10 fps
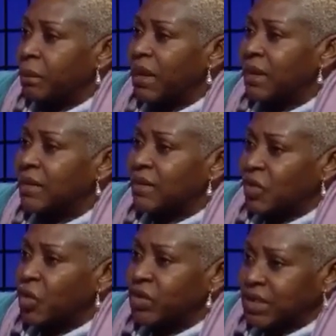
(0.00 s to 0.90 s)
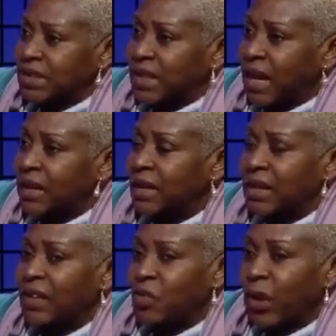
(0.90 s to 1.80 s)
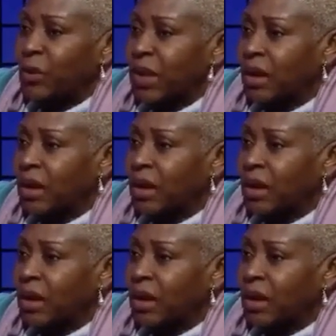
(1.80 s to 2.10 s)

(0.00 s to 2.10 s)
because it's our society. That's why we